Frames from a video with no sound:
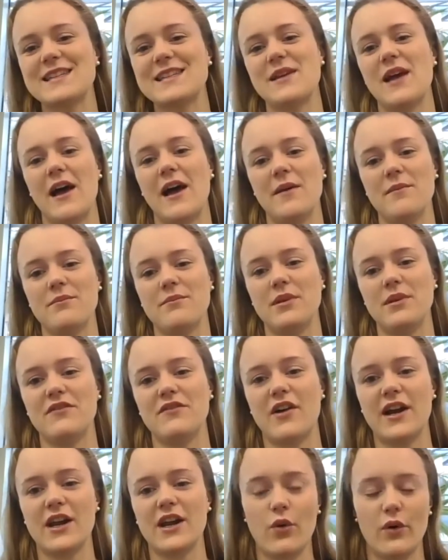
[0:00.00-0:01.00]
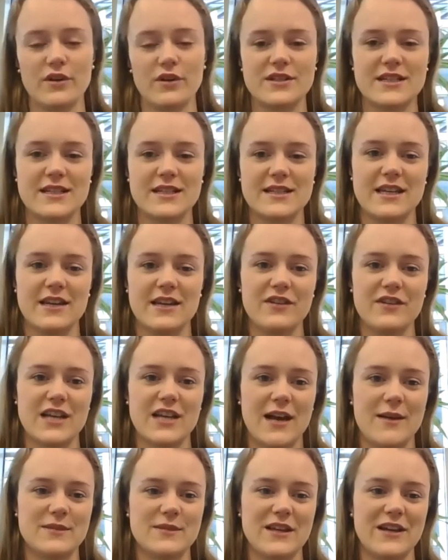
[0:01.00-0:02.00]
um, be very quantitative in
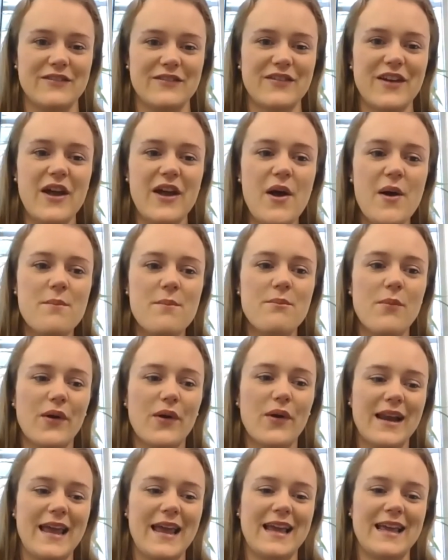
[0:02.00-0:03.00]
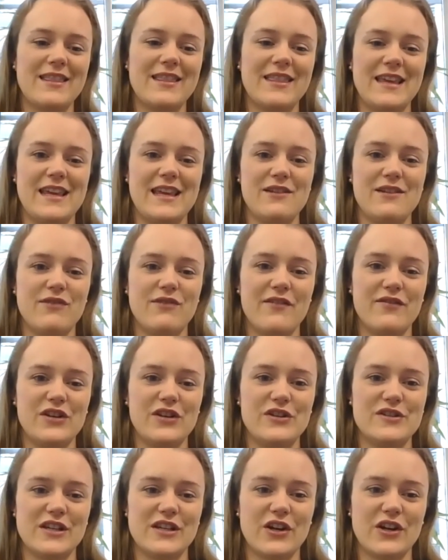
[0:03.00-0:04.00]
terms of modeling the
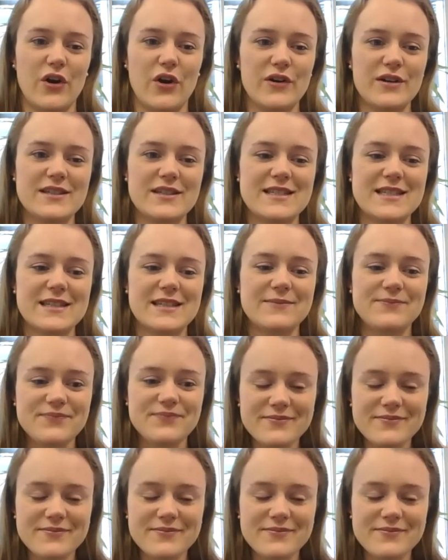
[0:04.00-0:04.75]
revenues and costs,